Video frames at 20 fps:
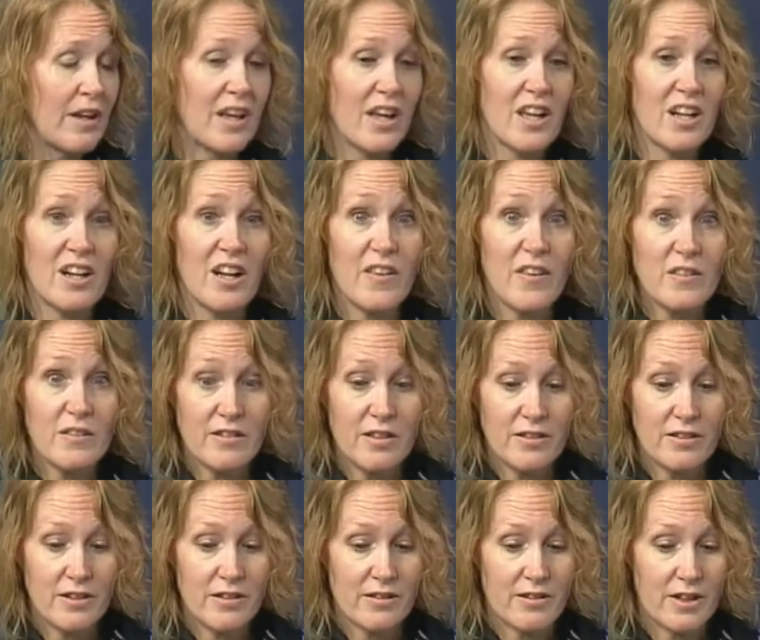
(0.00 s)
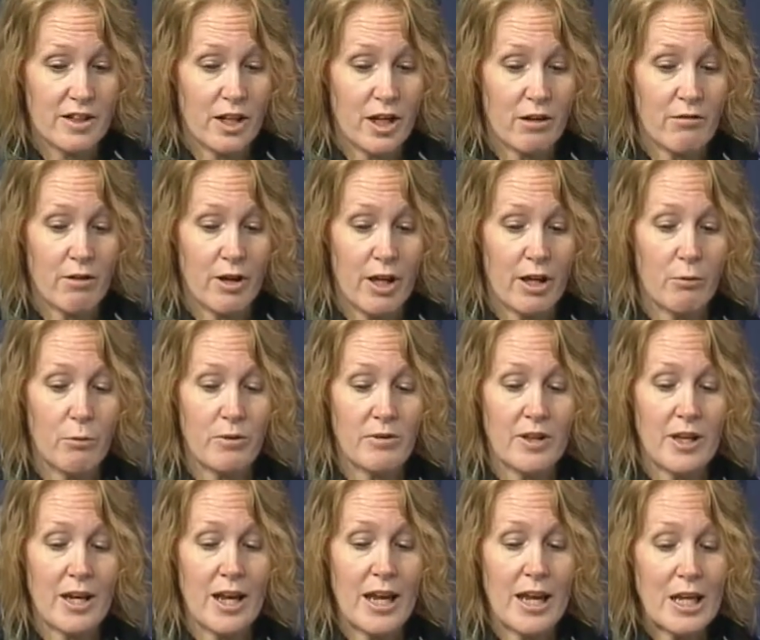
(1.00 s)
Another statistic I read was
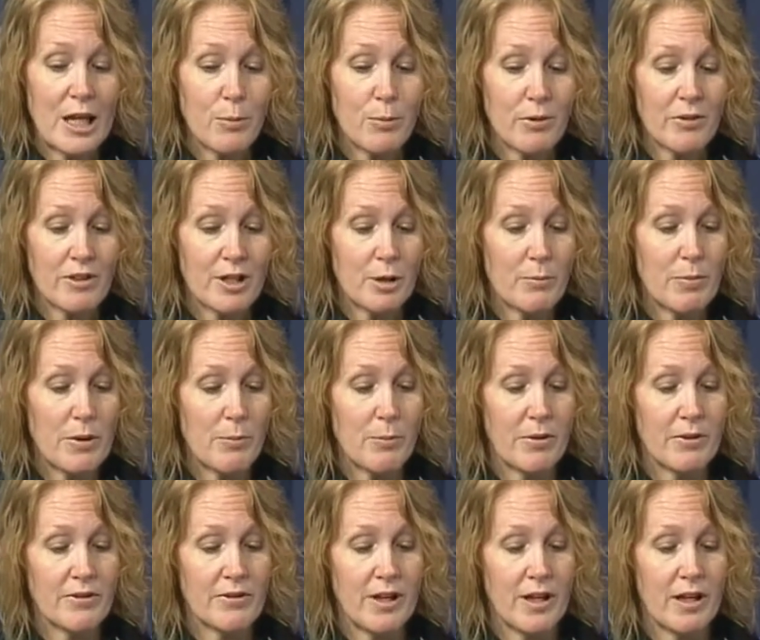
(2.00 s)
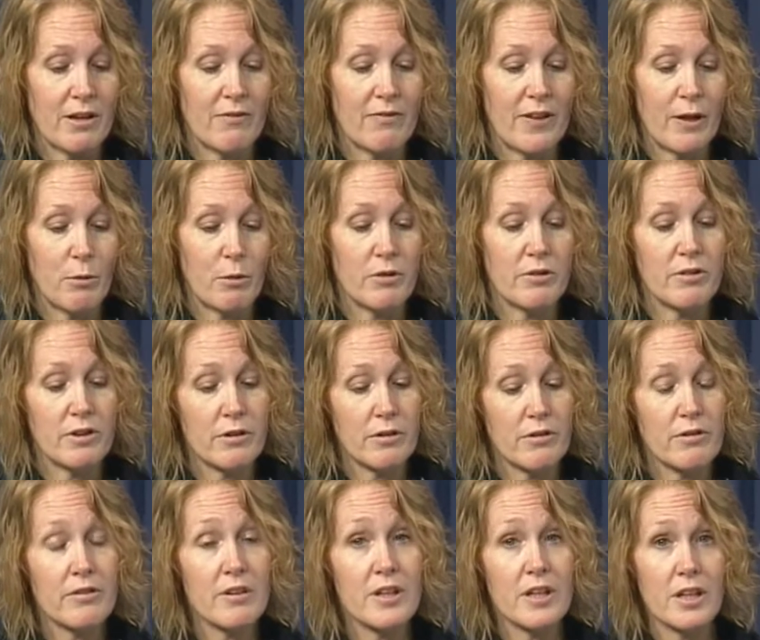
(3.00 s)
that 80% of people say if they were
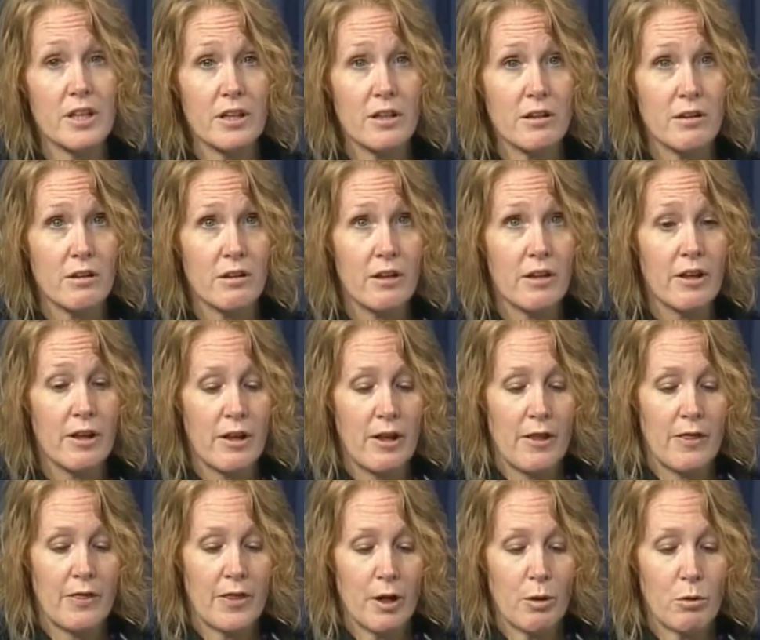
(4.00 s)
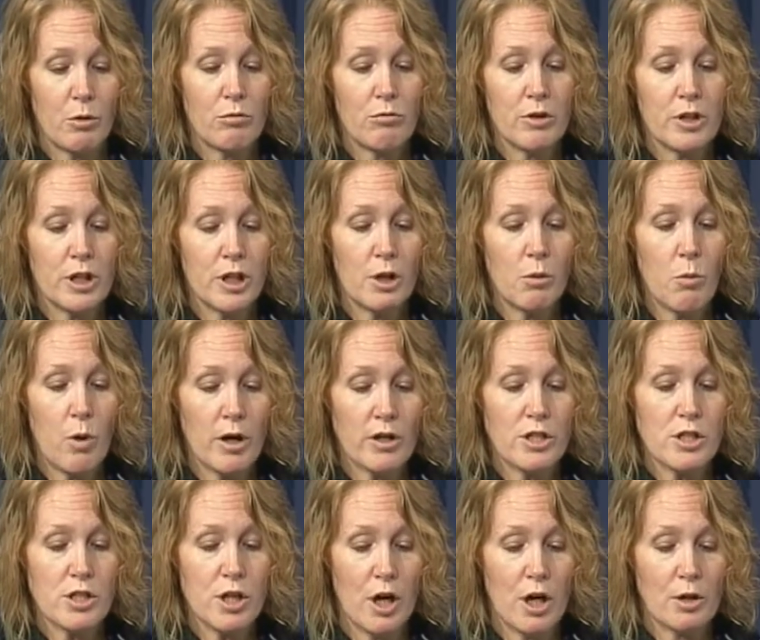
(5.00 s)
seriously ill, they would really want
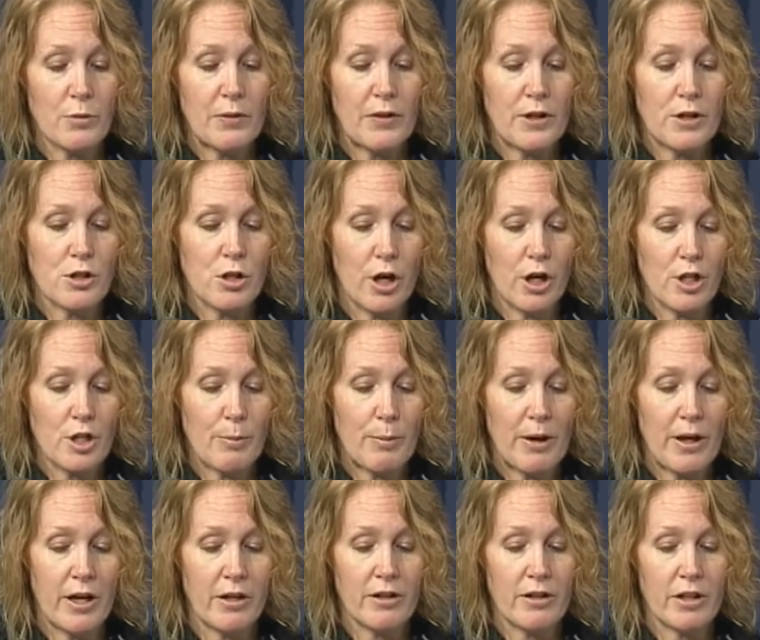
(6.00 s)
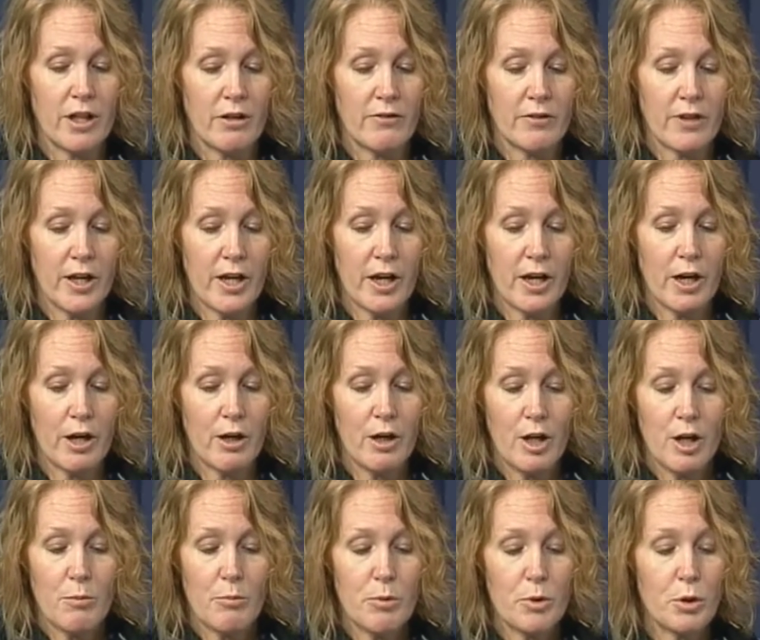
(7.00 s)
to talk with their doctor about end of life care,
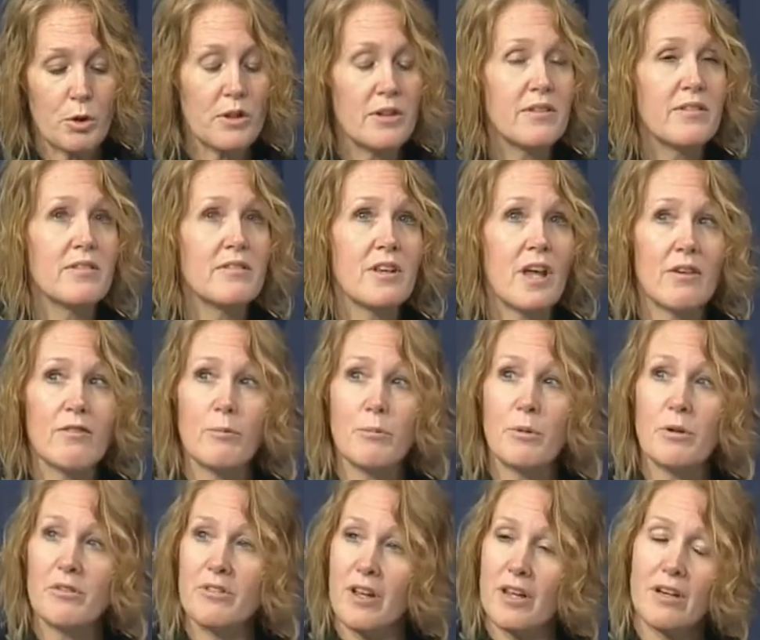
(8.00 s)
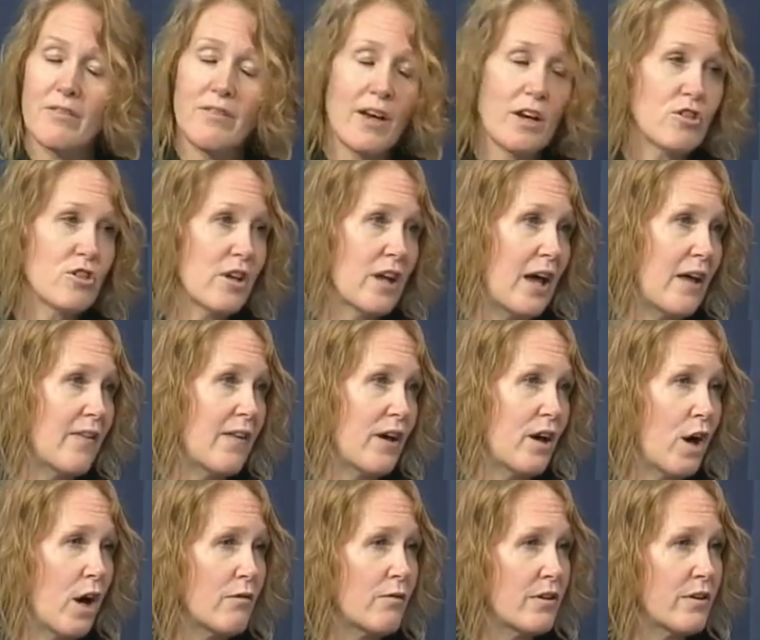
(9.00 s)
but only 7% have actually had that
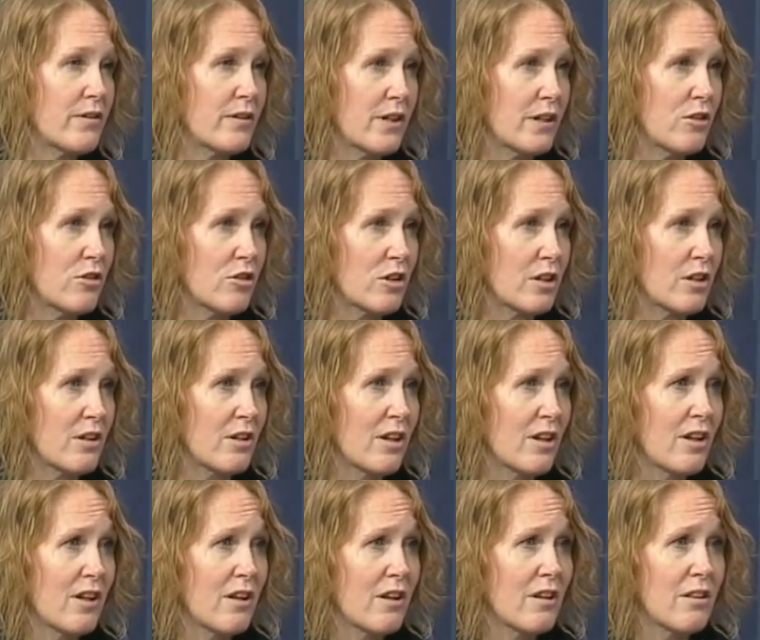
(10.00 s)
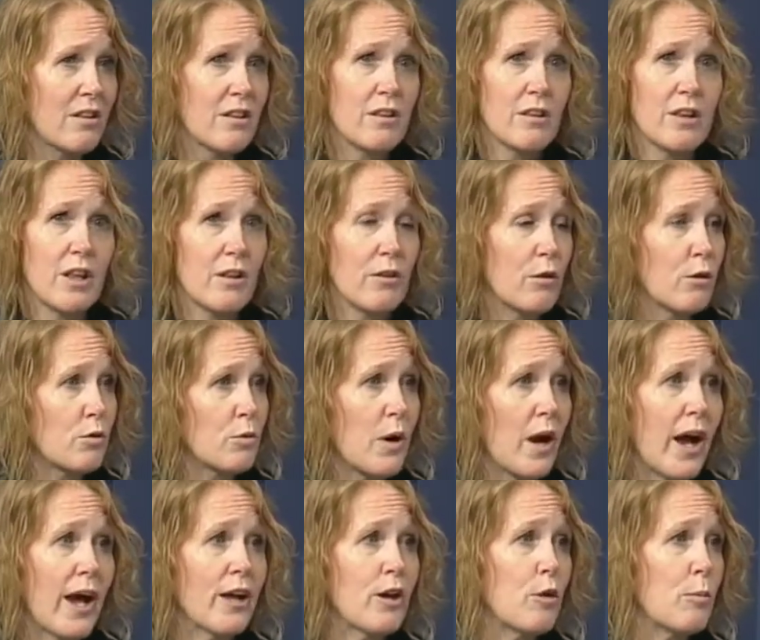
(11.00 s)
conversation those were
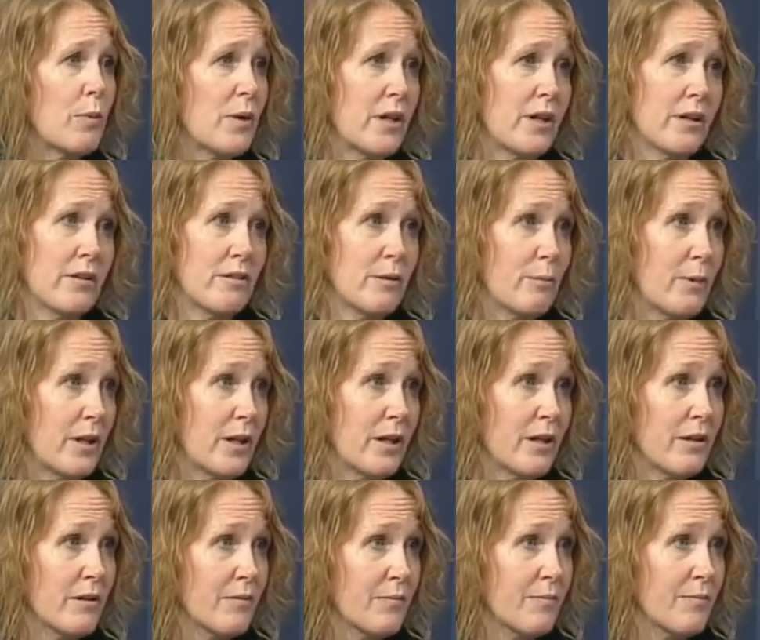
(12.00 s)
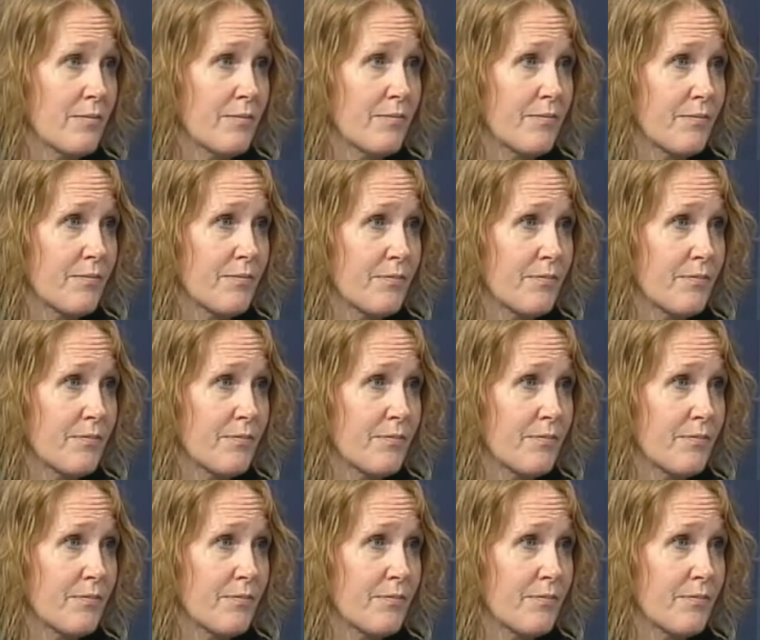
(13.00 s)
eye opening to me. Okay,